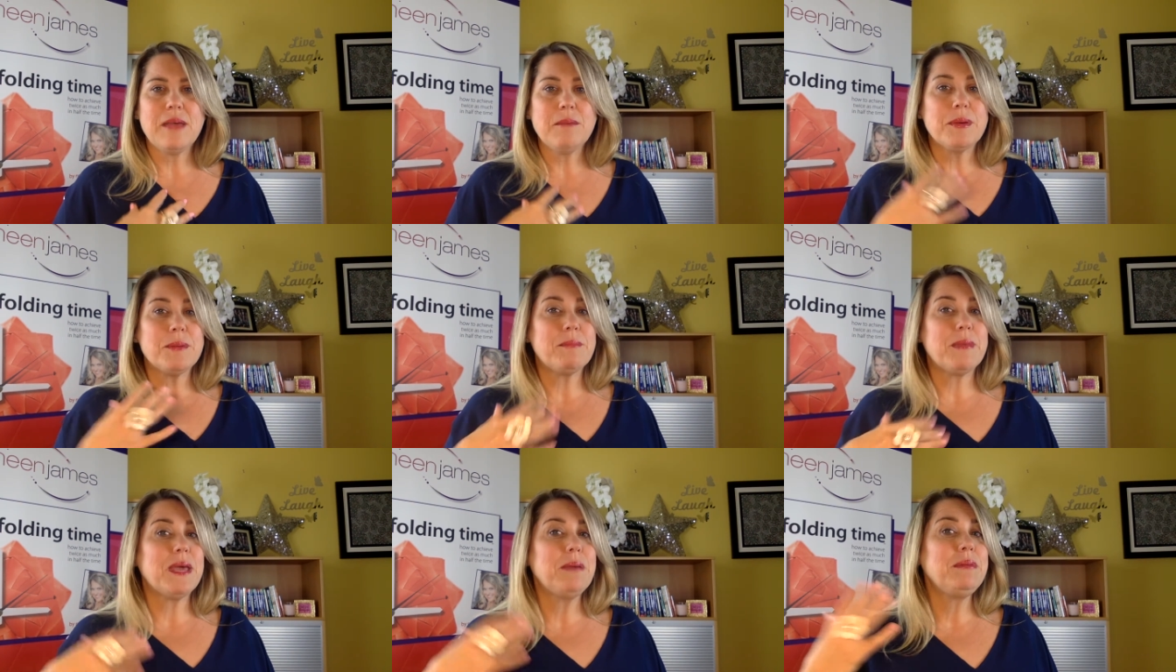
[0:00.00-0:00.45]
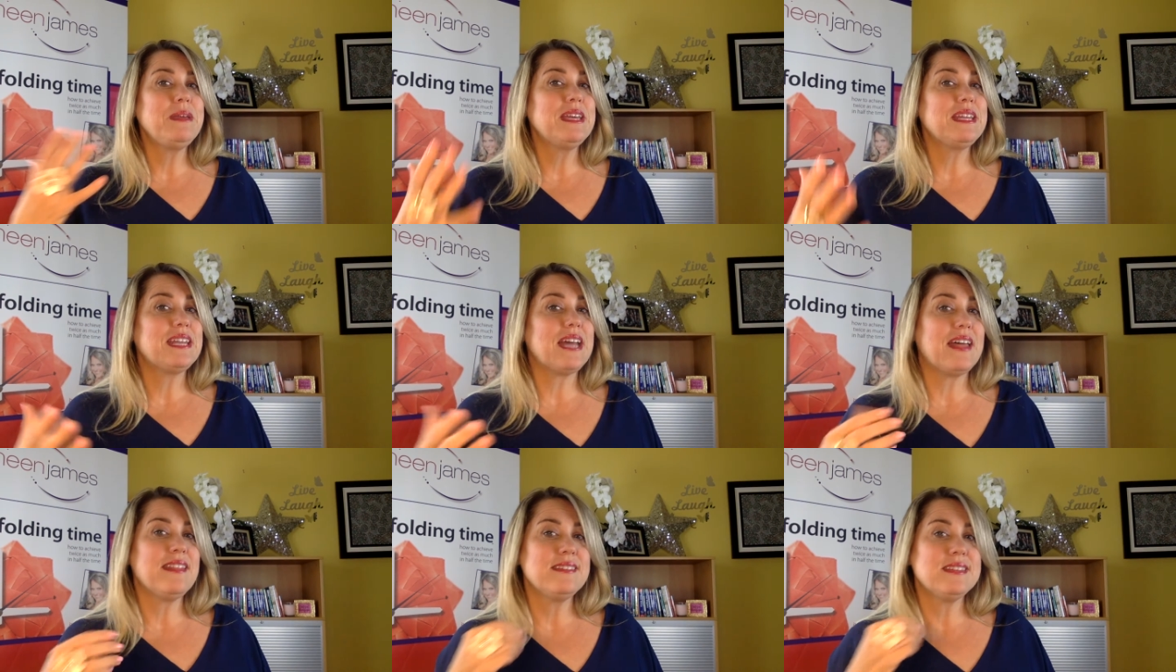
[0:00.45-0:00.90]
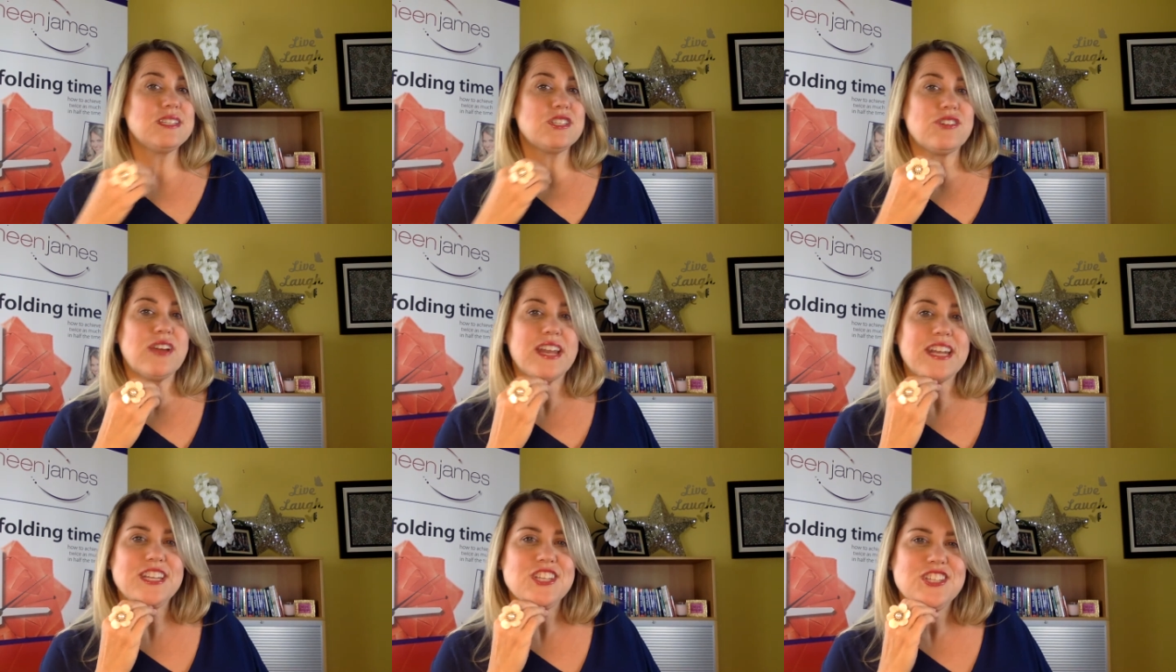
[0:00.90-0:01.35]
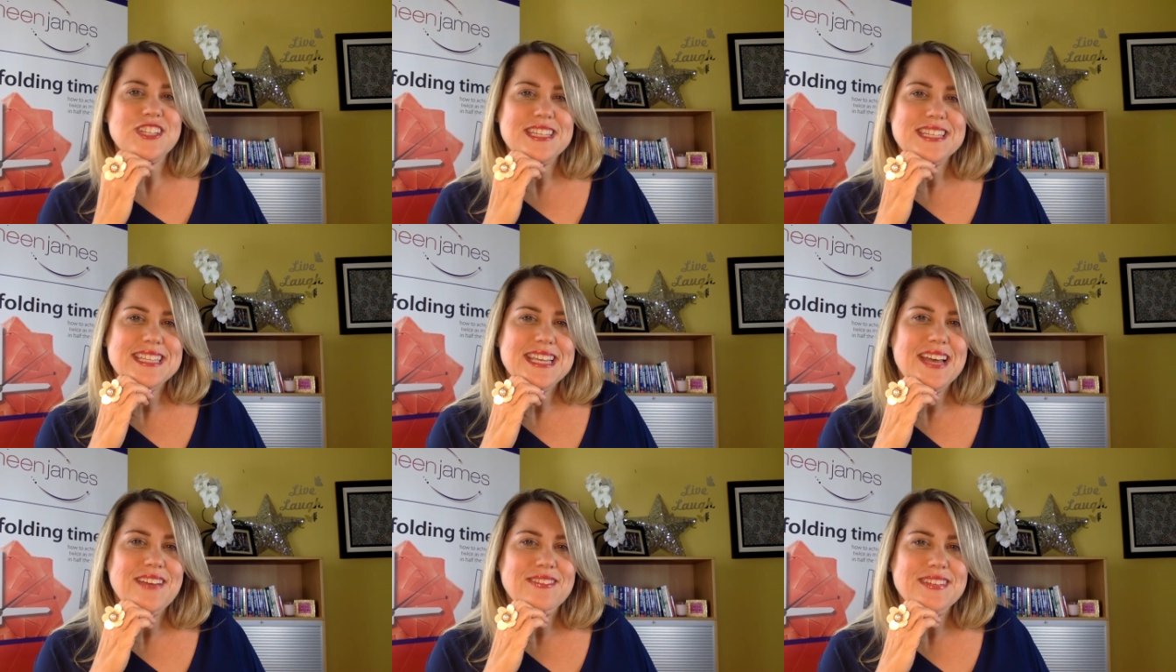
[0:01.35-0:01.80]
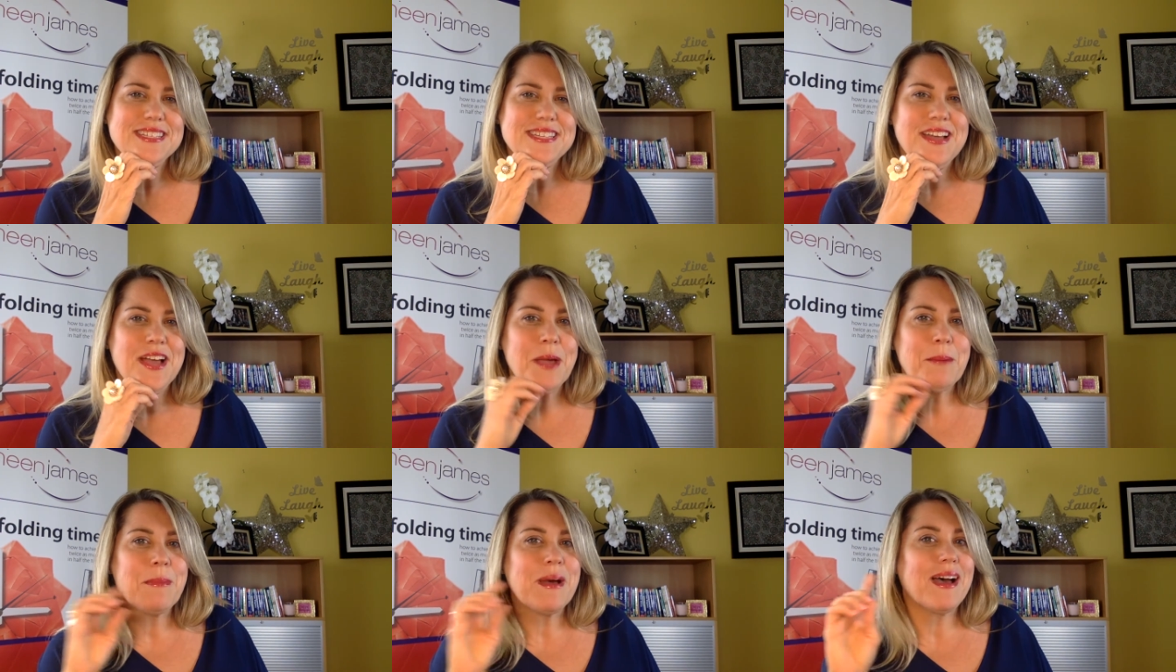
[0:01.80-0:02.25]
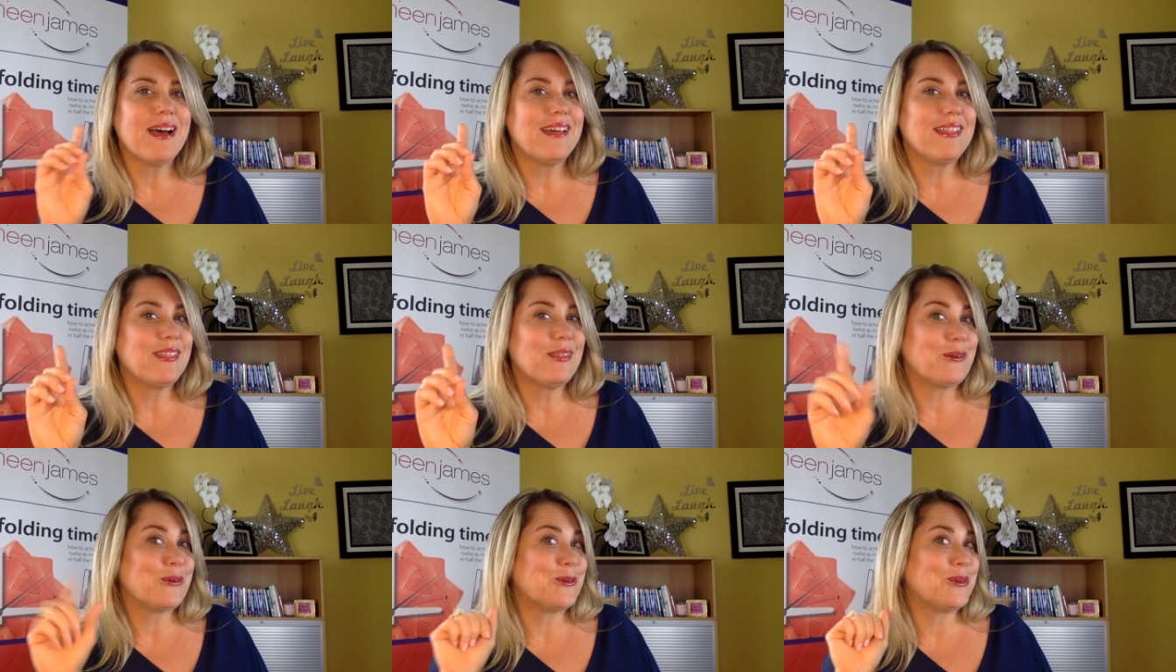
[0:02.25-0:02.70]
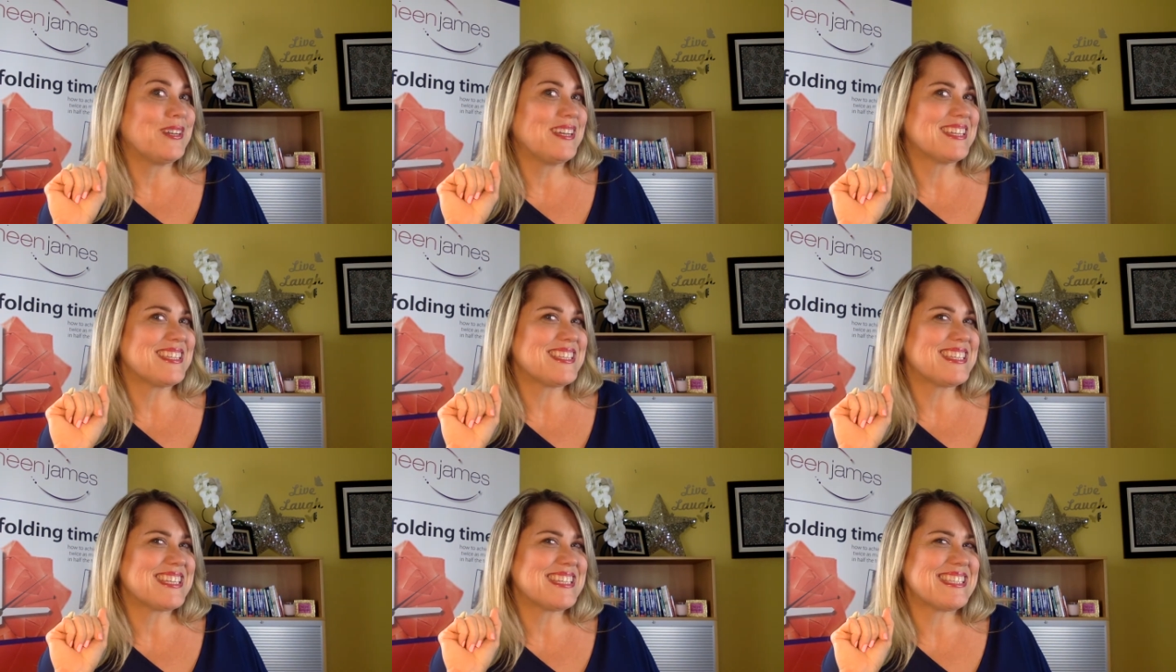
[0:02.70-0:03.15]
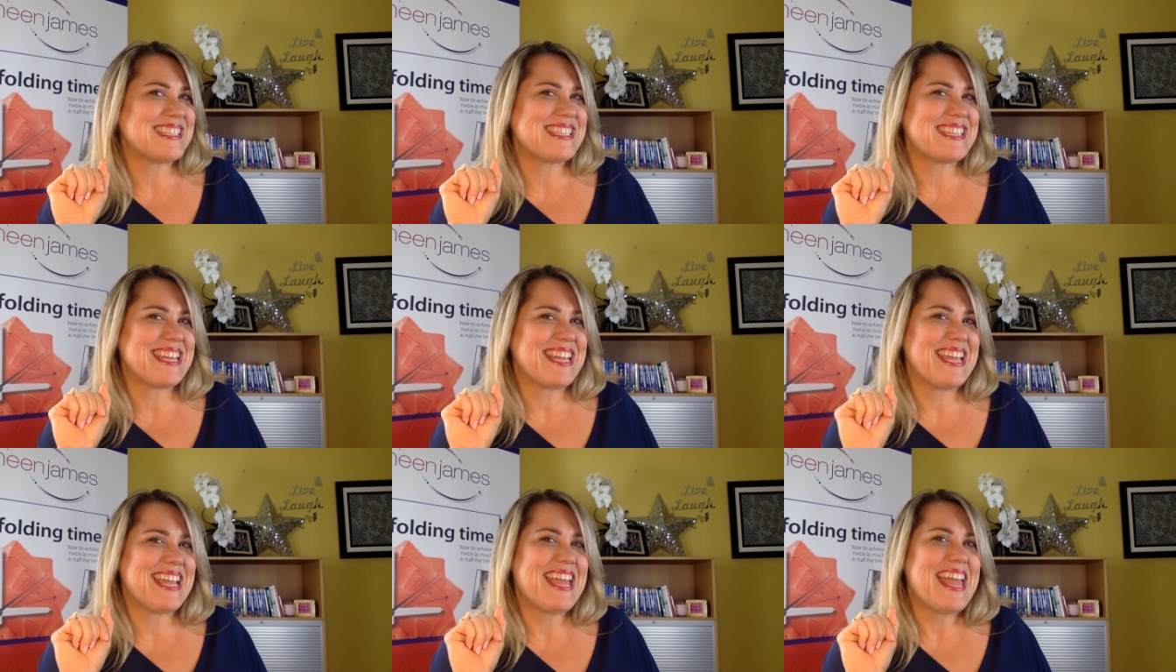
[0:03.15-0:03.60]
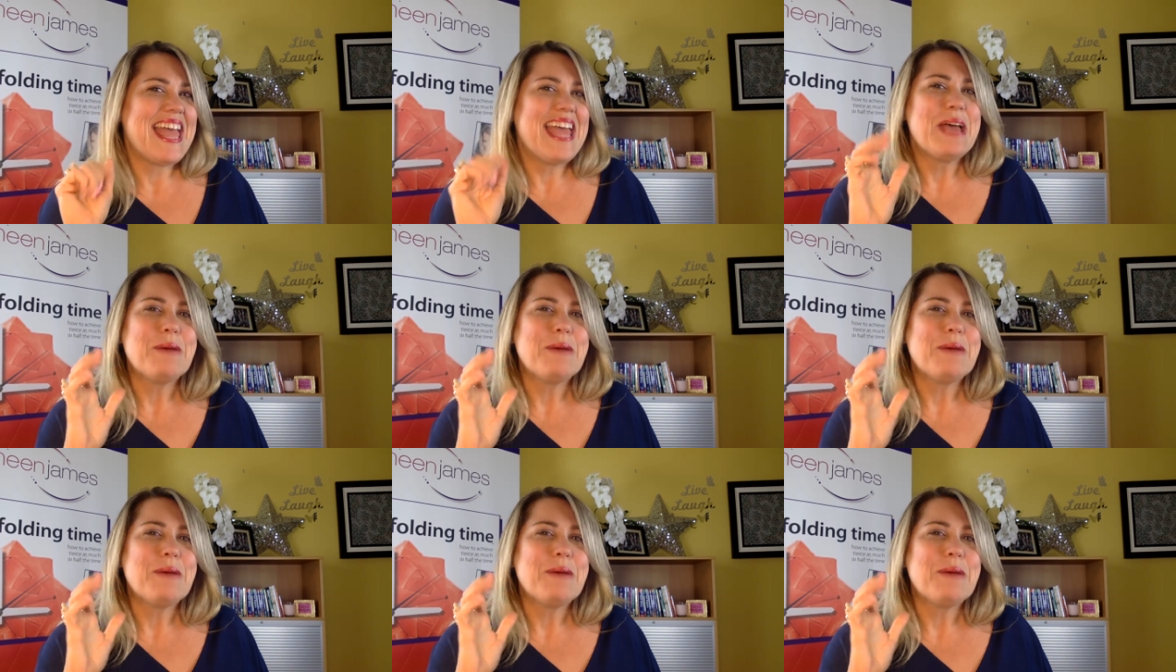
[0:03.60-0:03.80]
But maybe another strategy is have a timer the audience can see.